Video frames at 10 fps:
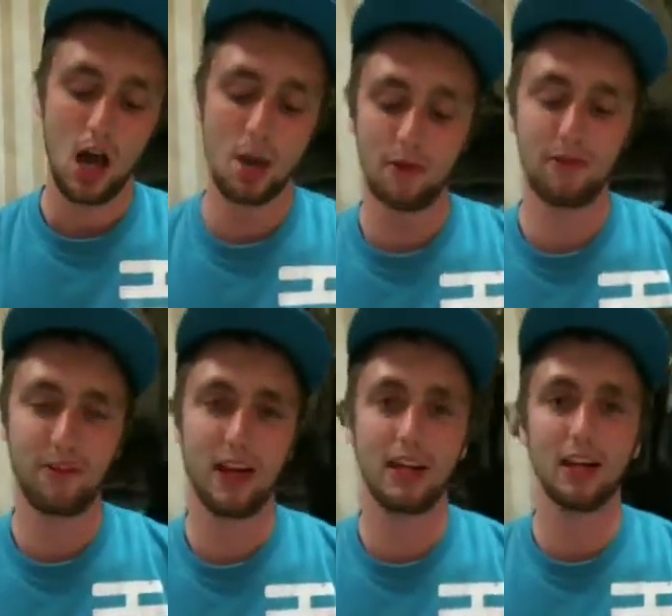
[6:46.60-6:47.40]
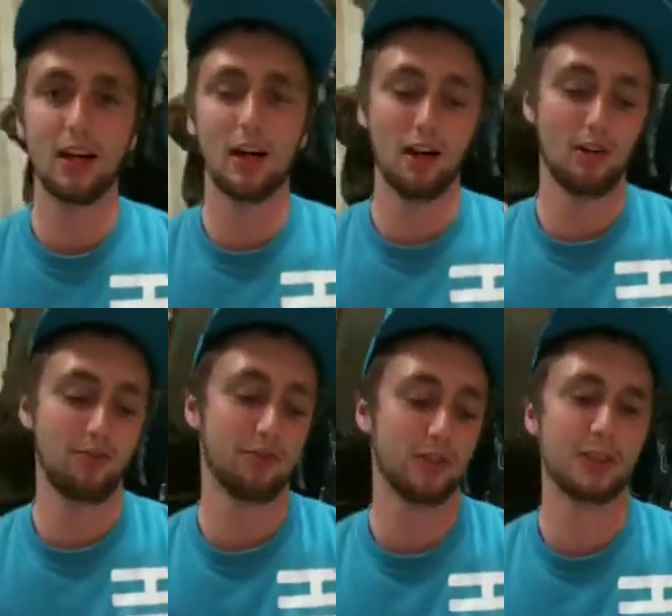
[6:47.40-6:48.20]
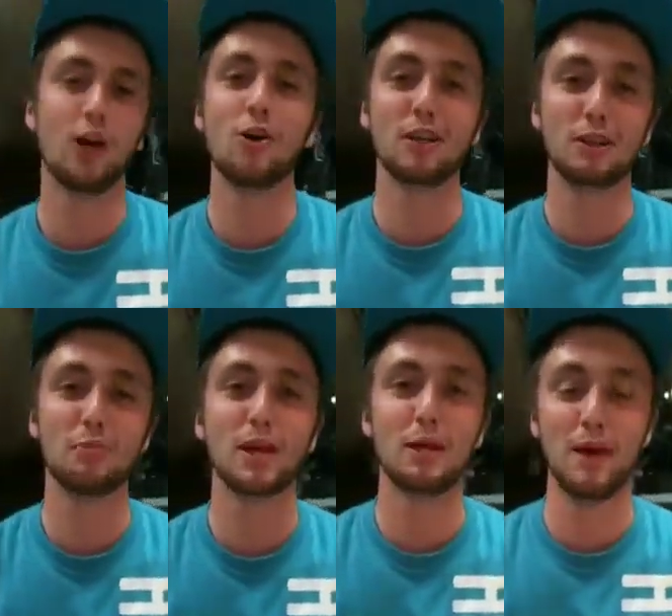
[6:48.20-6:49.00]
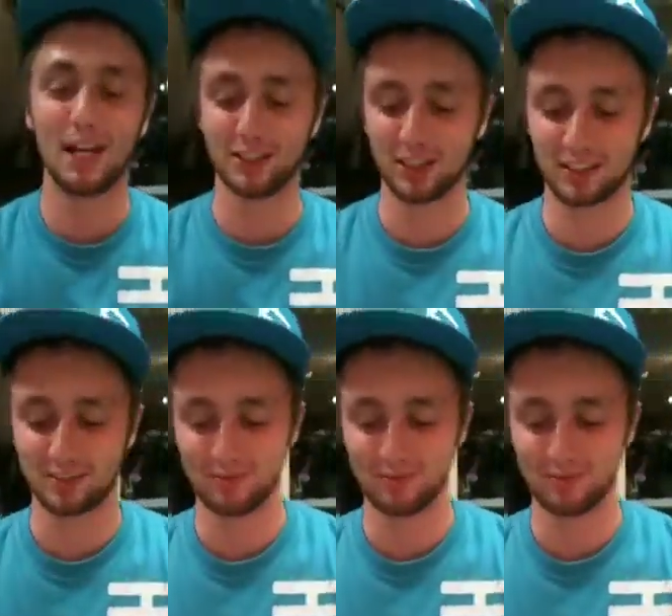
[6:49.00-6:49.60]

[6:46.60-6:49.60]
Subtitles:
I'm a fan of going to play Magic.